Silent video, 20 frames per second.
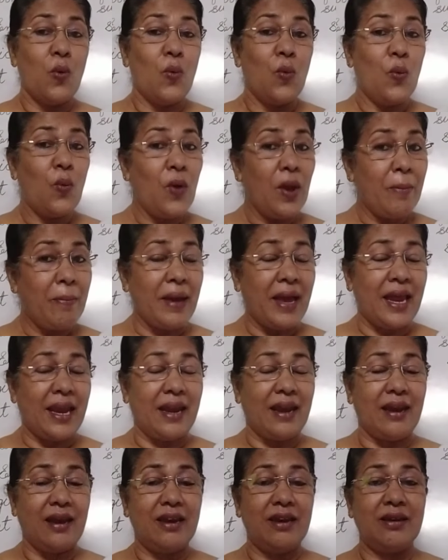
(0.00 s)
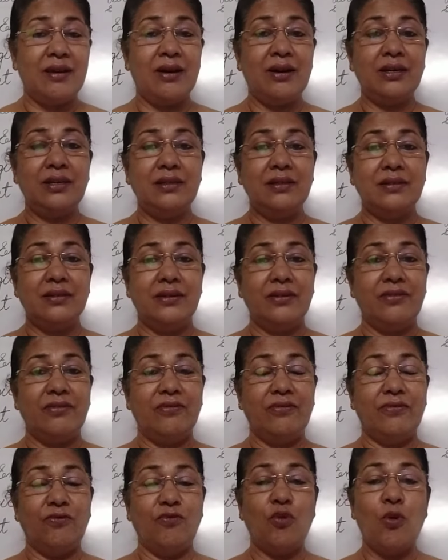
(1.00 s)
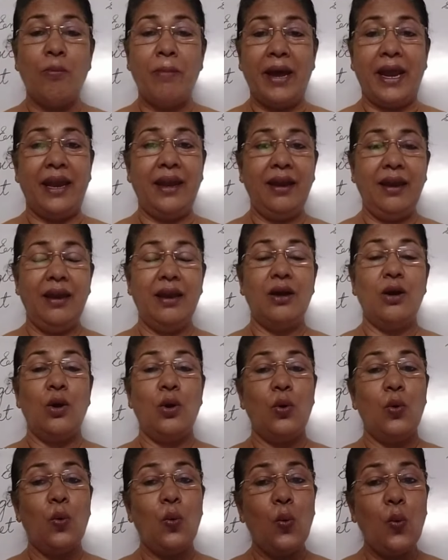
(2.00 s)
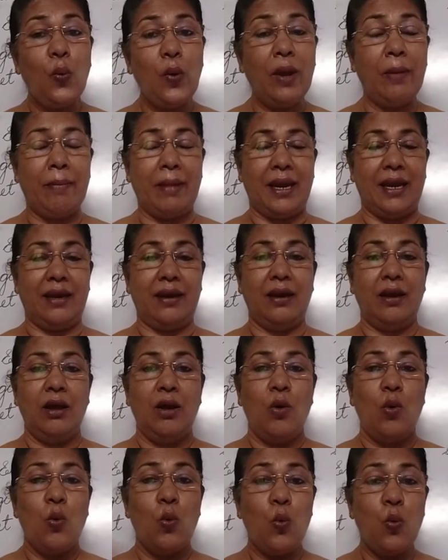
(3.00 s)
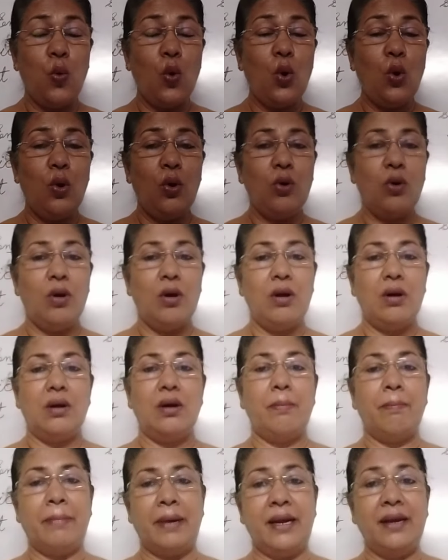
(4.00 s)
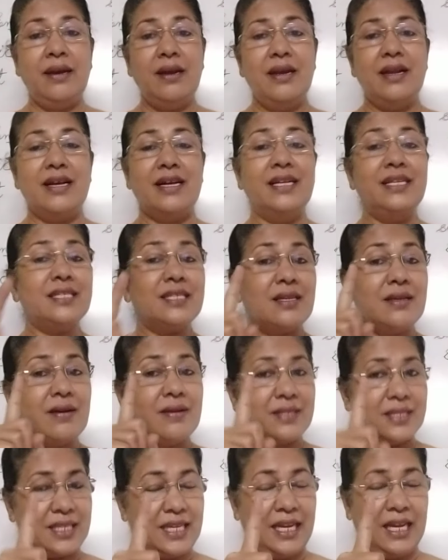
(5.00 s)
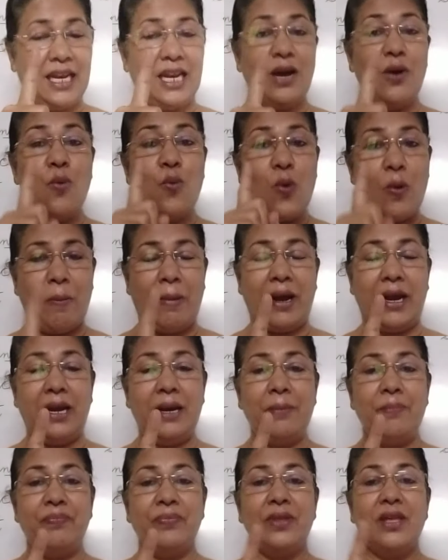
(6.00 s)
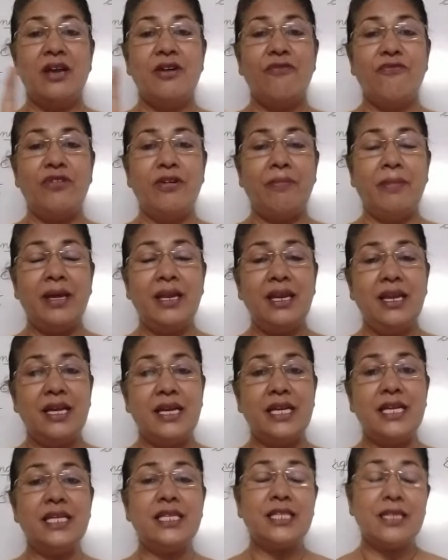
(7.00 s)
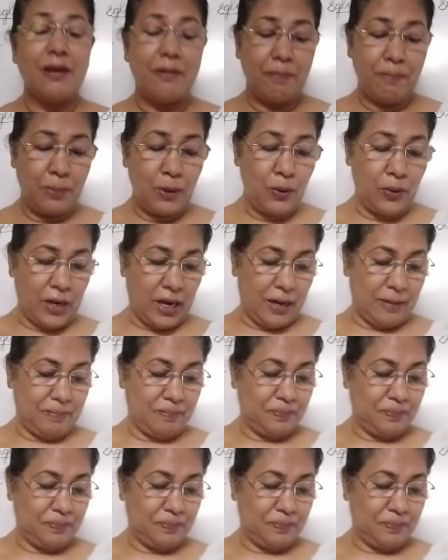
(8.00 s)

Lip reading: women, not woman. Women. Woman is singular, woman. Women is plural.